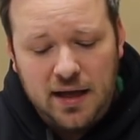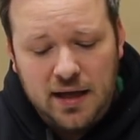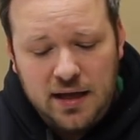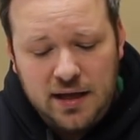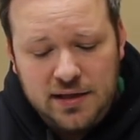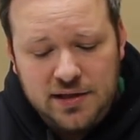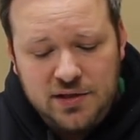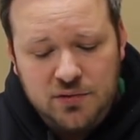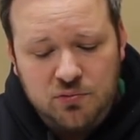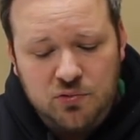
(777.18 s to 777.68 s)

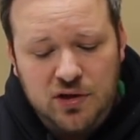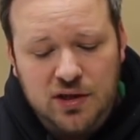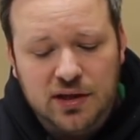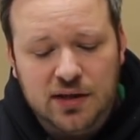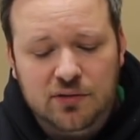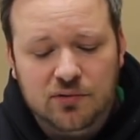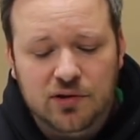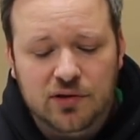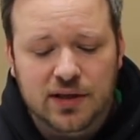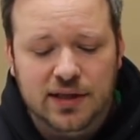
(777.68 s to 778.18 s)
It's
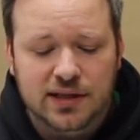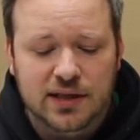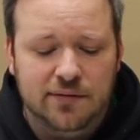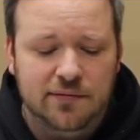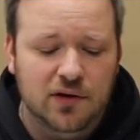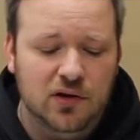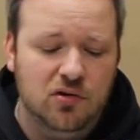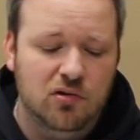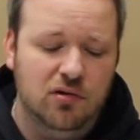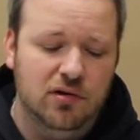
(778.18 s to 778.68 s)
really, really
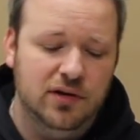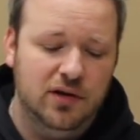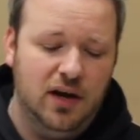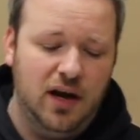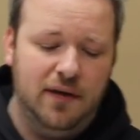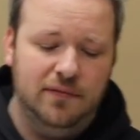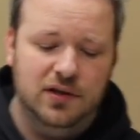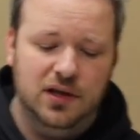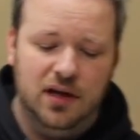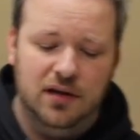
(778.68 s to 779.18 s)
difficult, and you
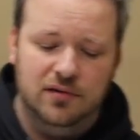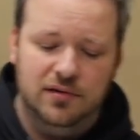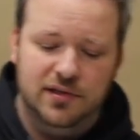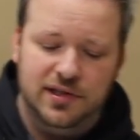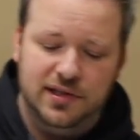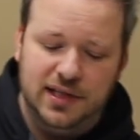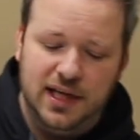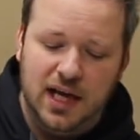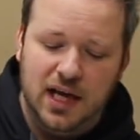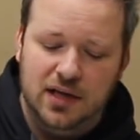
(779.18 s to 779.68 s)
have to
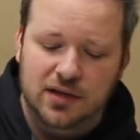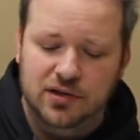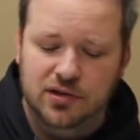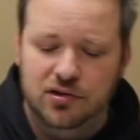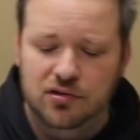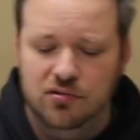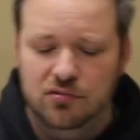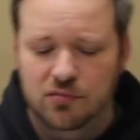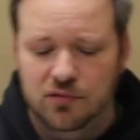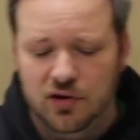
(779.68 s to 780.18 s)
understand,
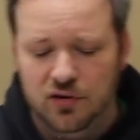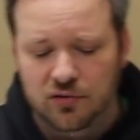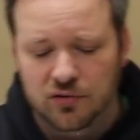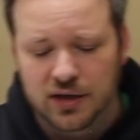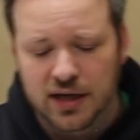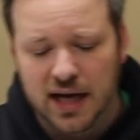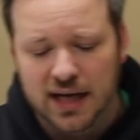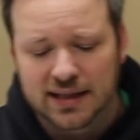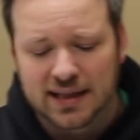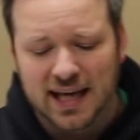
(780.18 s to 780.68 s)
to
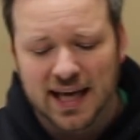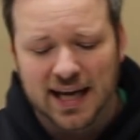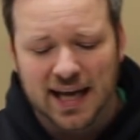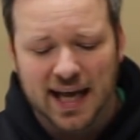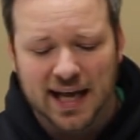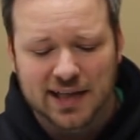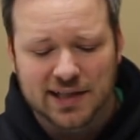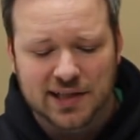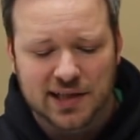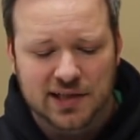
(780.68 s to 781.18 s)
create that
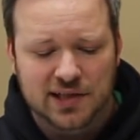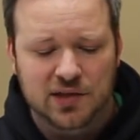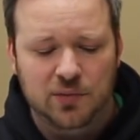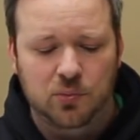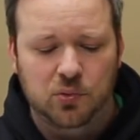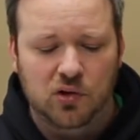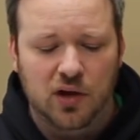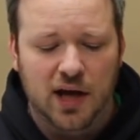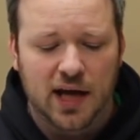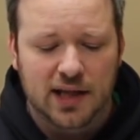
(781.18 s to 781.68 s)
excess
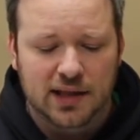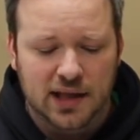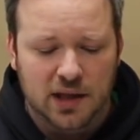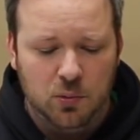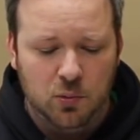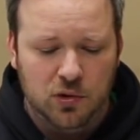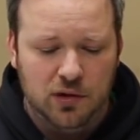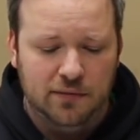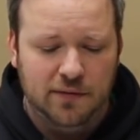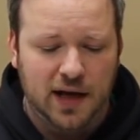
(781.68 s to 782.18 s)
supply,
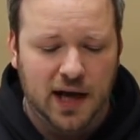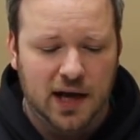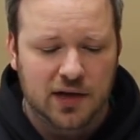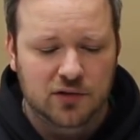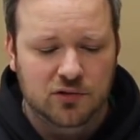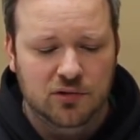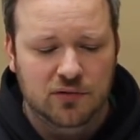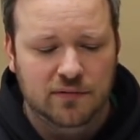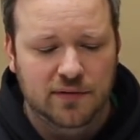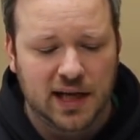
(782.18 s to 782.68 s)
they would have
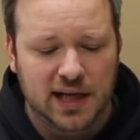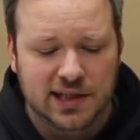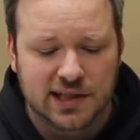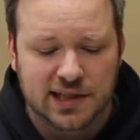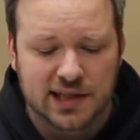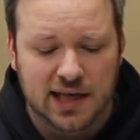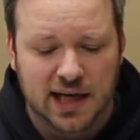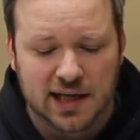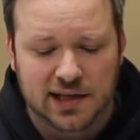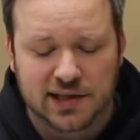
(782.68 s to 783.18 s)
had to
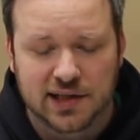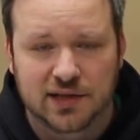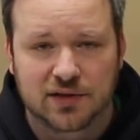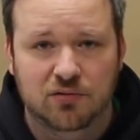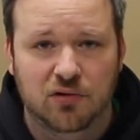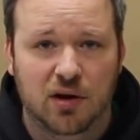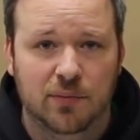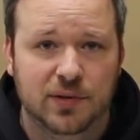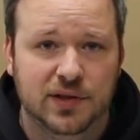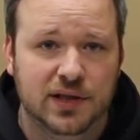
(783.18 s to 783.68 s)
invest in
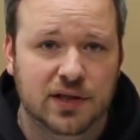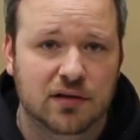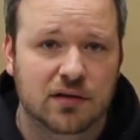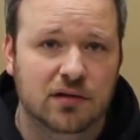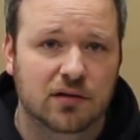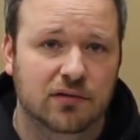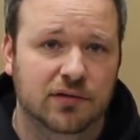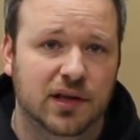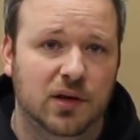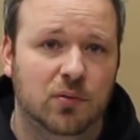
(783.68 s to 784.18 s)
excess raw
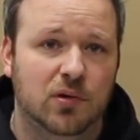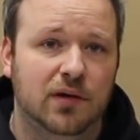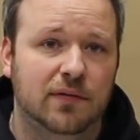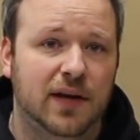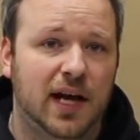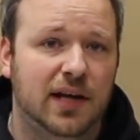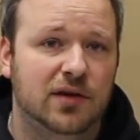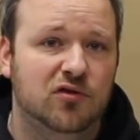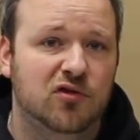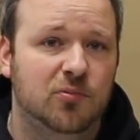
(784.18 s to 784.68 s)
material. They would
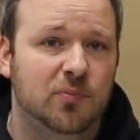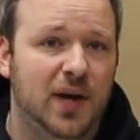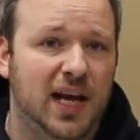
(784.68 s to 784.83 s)
have had to